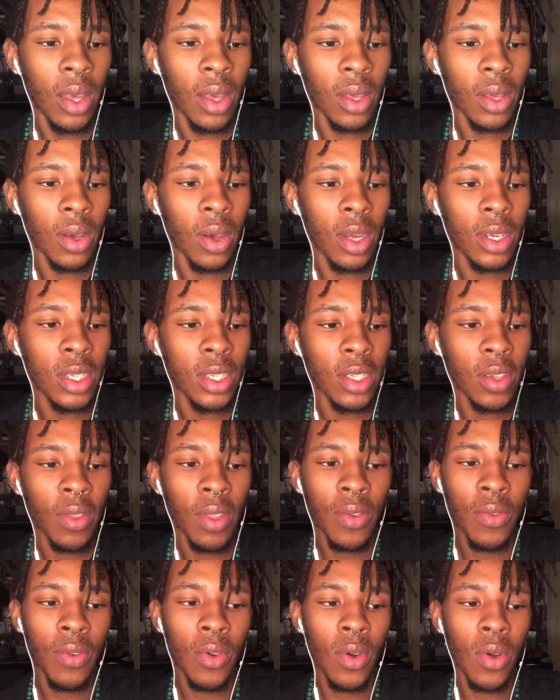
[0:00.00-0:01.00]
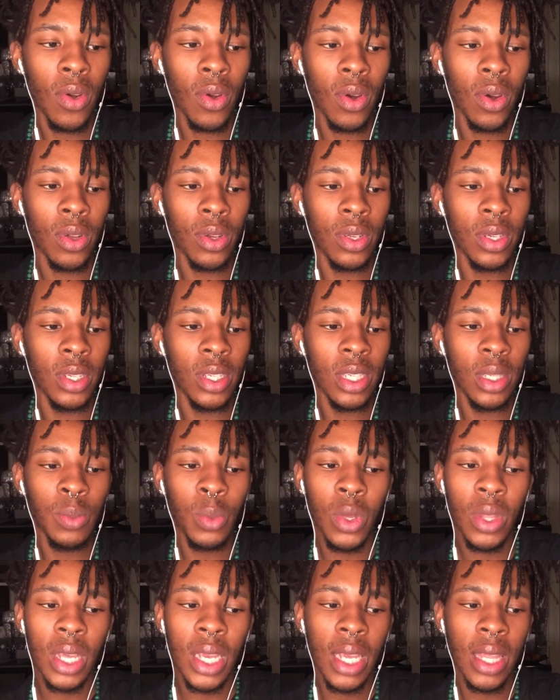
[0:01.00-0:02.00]
Guardians of the four corners,
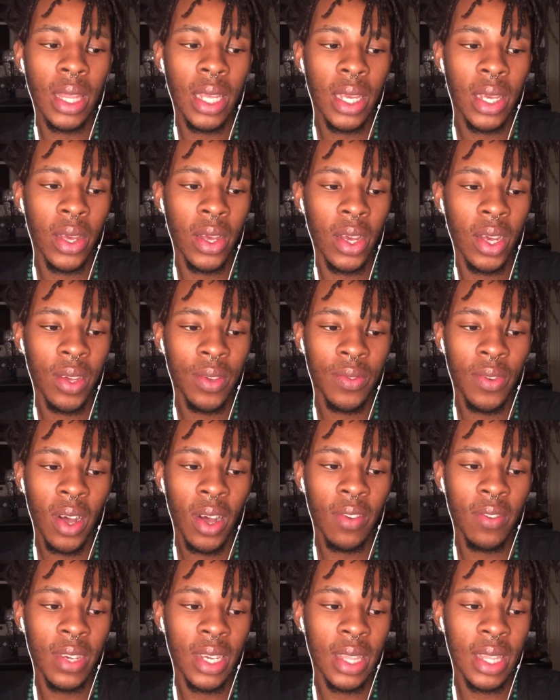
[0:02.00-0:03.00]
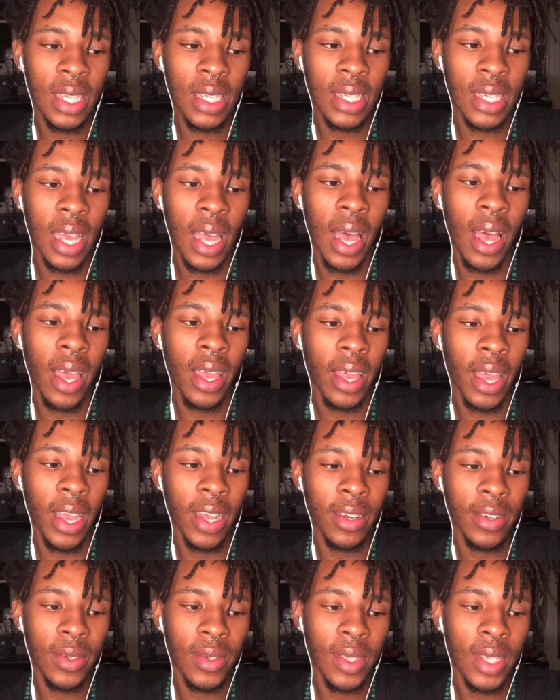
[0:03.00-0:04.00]
Mother in the earth, Father in the sky,
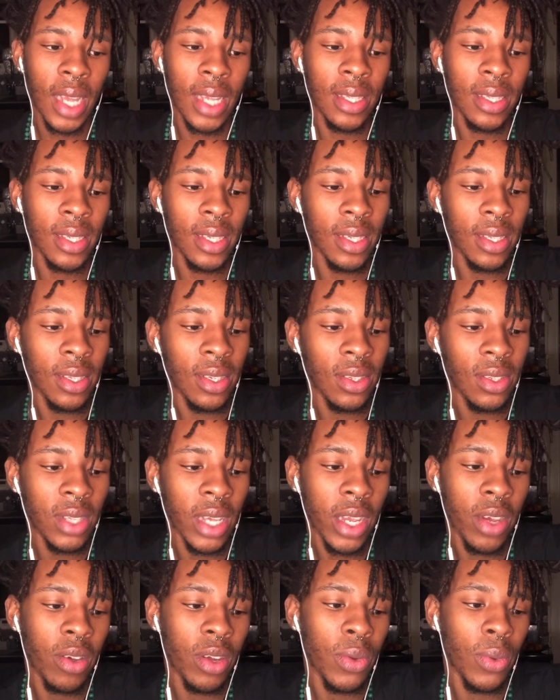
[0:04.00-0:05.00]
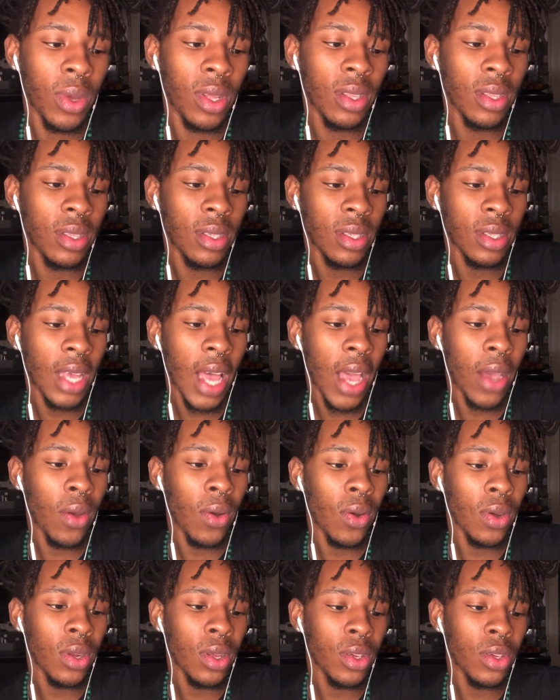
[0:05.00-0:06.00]
angels, ancestors, sacred ones, I
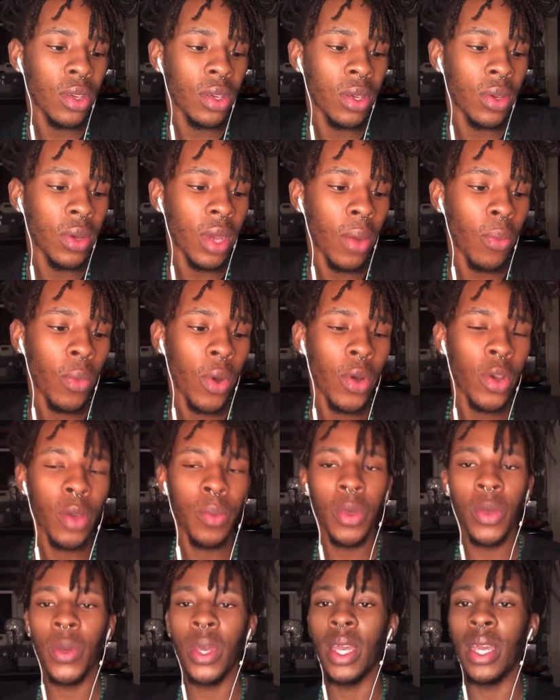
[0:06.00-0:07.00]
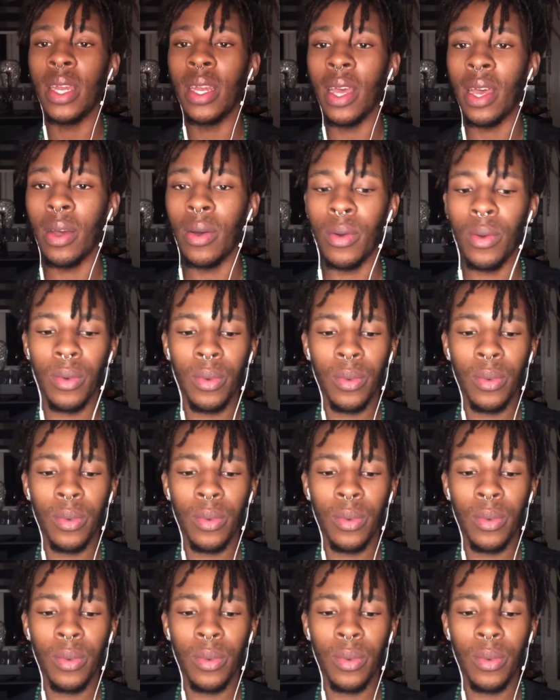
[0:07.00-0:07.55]
call on you and welcome you here now.